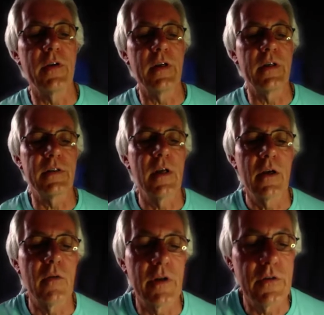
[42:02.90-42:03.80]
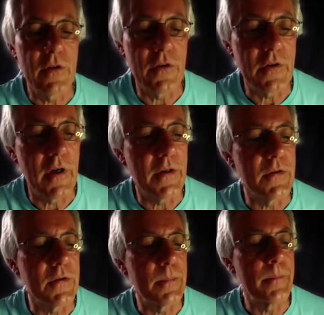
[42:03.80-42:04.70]
is Christchurch
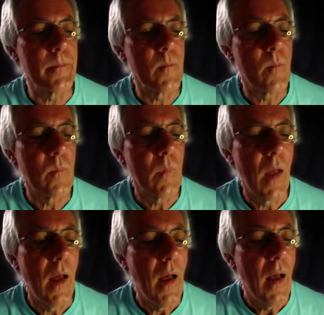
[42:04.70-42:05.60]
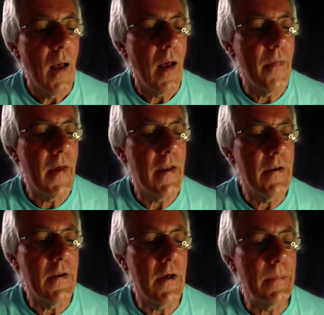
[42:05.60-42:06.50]
Gardens. And
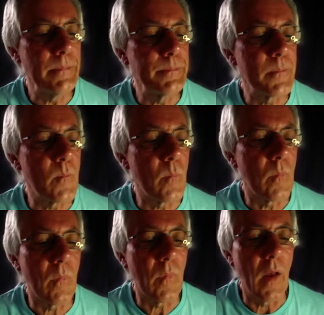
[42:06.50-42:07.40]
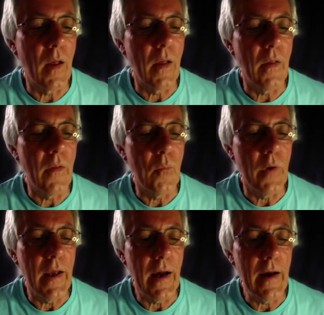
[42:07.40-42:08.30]
then
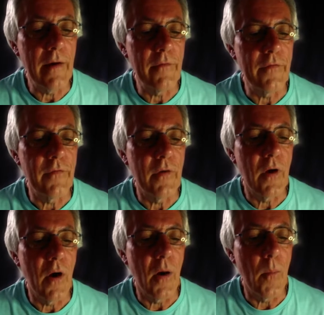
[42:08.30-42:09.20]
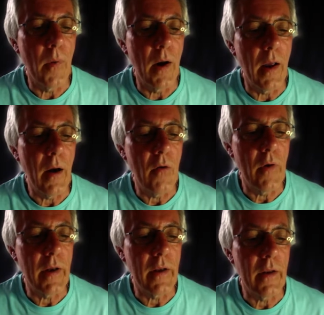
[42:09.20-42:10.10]
we have, by our
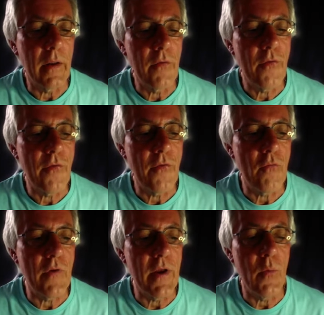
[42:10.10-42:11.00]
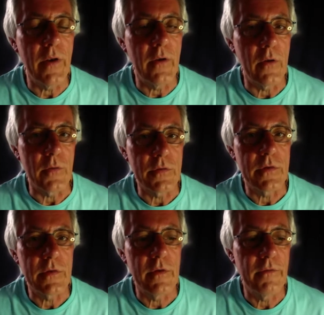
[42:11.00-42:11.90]
reckoning, 3
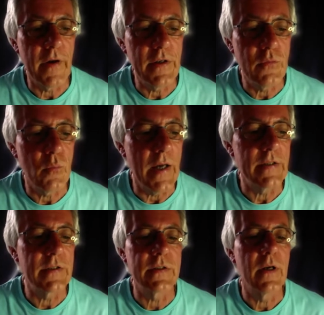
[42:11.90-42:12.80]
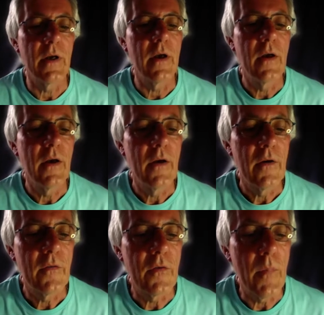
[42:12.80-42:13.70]
windows that face west
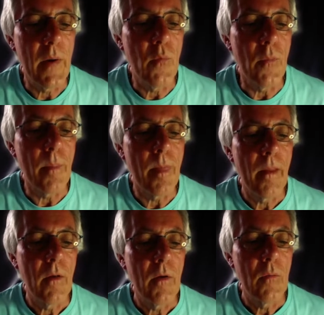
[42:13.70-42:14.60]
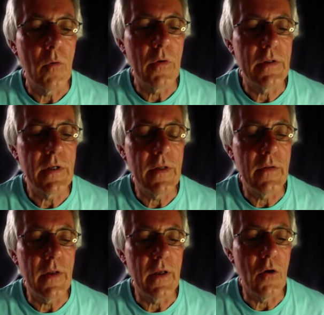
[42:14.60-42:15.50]
from Hebron. One is in
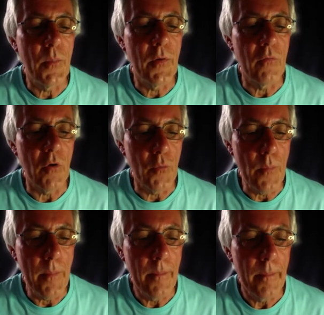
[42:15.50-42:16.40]
the upper room,